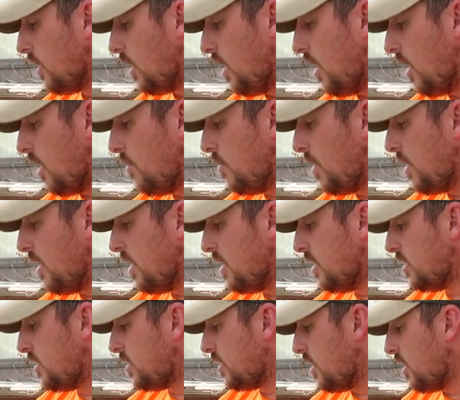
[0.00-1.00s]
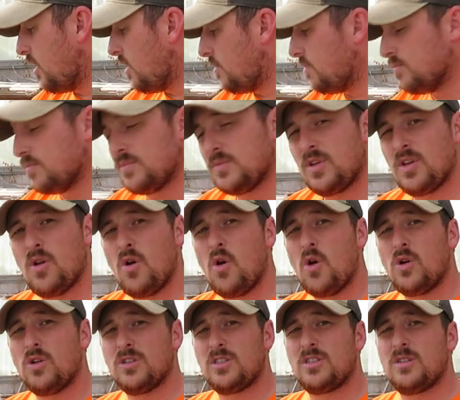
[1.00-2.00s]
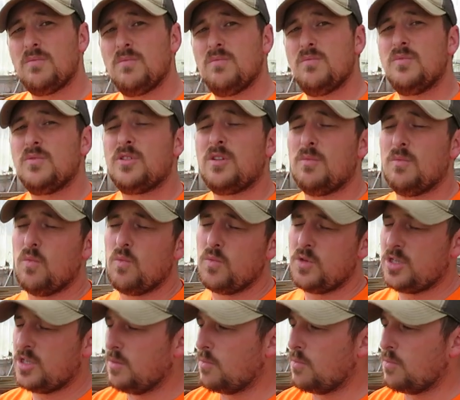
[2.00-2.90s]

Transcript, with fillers: Uh, but it is um, gonna hold some, some,